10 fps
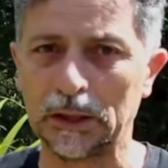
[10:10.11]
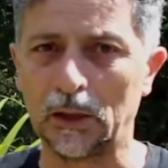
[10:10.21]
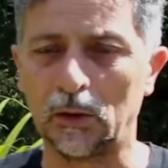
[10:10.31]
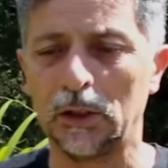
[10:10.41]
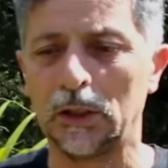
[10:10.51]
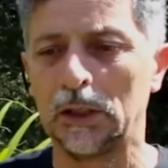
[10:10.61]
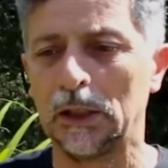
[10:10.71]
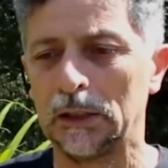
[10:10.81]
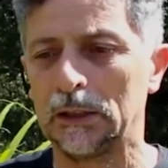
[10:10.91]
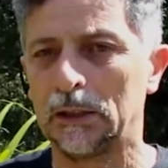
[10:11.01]
It is
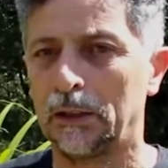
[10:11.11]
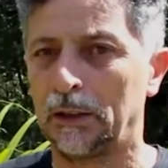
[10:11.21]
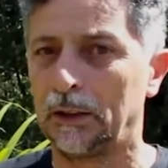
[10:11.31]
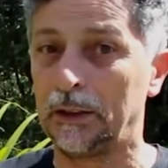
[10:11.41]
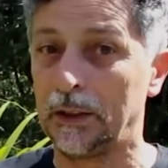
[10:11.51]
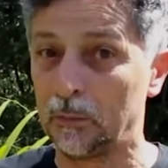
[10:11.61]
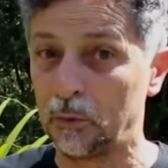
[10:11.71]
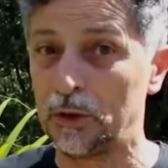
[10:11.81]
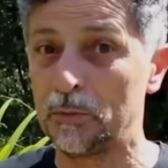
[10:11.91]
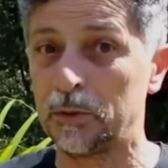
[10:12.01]
fundamental and
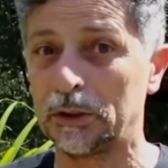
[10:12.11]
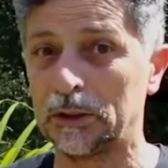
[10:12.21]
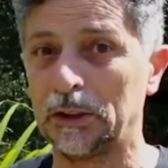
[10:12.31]
essential.